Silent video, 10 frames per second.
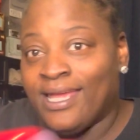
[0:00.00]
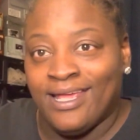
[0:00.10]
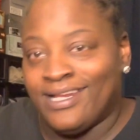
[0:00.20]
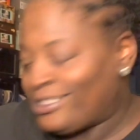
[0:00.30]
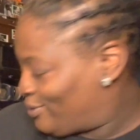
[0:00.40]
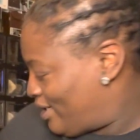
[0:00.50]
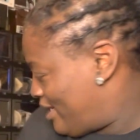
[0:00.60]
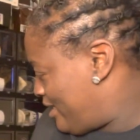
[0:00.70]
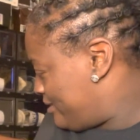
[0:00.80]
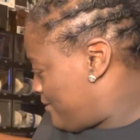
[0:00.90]
And that's what it
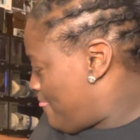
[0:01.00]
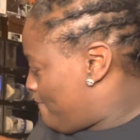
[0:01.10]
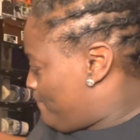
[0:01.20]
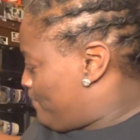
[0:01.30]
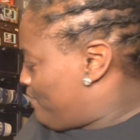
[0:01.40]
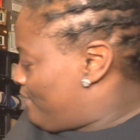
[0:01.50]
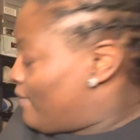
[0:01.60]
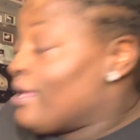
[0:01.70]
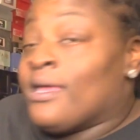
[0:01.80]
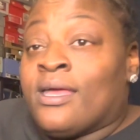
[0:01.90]
is.
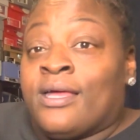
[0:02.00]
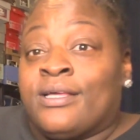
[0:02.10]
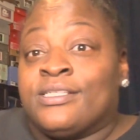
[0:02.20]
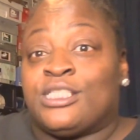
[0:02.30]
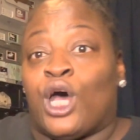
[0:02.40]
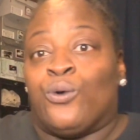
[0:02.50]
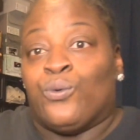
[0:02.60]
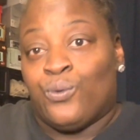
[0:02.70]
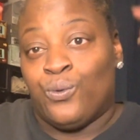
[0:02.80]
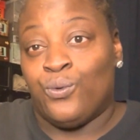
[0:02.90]
So
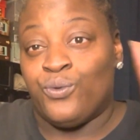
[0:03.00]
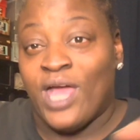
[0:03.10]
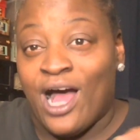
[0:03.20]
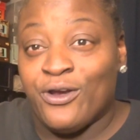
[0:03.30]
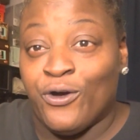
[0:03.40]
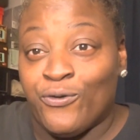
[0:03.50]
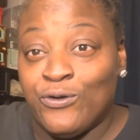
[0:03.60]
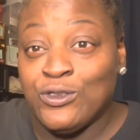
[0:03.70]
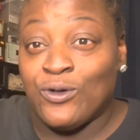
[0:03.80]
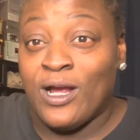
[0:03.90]
y'all know the
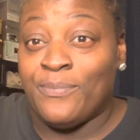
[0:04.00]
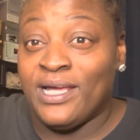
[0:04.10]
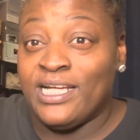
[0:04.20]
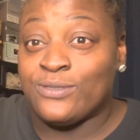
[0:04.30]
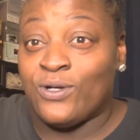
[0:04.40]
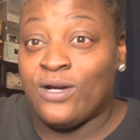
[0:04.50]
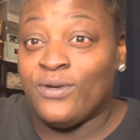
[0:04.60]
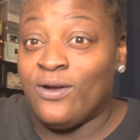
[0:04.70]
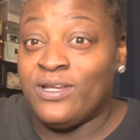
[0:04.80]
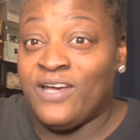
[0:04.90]
rules around Blaze World. We're
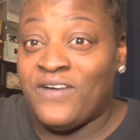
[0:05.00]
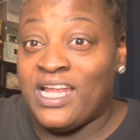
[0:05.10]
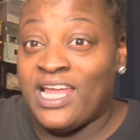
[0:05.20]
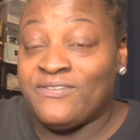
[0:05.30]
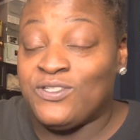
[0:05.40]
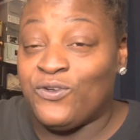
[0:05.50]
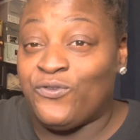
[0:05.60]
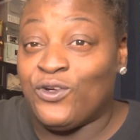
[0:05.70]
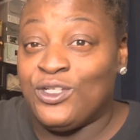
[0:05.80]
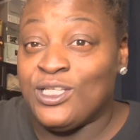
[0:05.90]
going to live our life to the
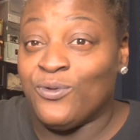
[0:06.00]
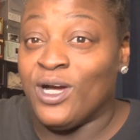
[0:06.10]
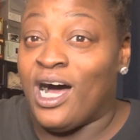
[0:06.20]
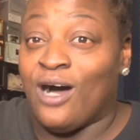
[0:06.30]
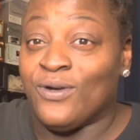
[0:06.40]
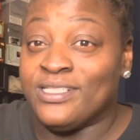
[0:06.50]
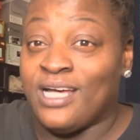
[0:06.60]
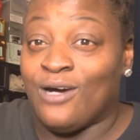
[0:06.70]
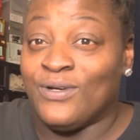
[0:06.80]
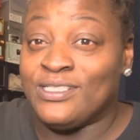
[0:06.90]
fullest, and we'll always,
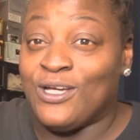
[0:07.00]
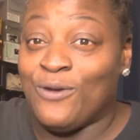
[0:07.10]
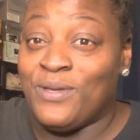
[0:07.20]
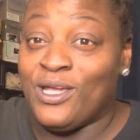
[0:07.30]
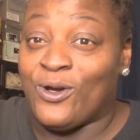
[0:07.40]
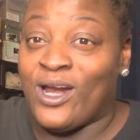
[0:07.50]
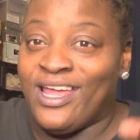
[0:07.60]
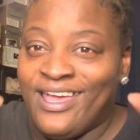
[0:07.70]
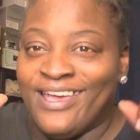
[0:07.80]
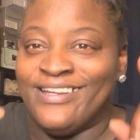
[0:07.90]
always go be great.
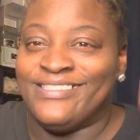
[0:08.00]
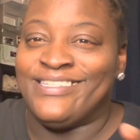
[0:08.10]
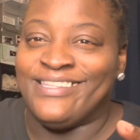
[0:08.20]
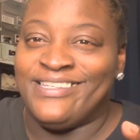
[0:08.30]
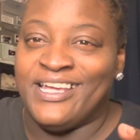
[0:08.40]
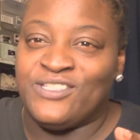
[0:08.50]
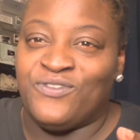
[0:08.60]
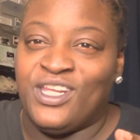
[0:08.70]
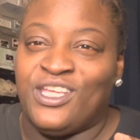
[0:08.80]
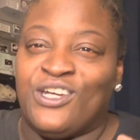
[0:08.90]
And until the next
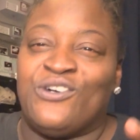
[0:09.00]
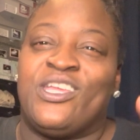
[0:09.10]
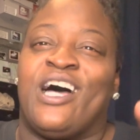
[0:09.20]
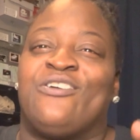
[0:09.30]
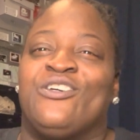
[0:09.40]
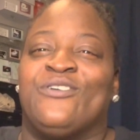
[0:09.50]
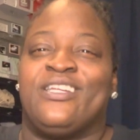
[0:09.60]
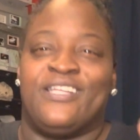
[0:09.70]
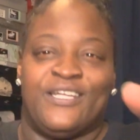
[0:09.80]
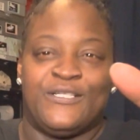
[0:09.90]
video, y'all know what
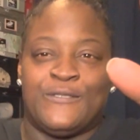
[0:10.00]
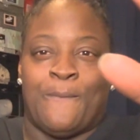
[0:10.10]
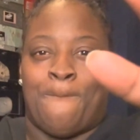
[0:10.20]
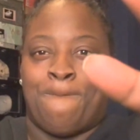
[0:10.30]
it is.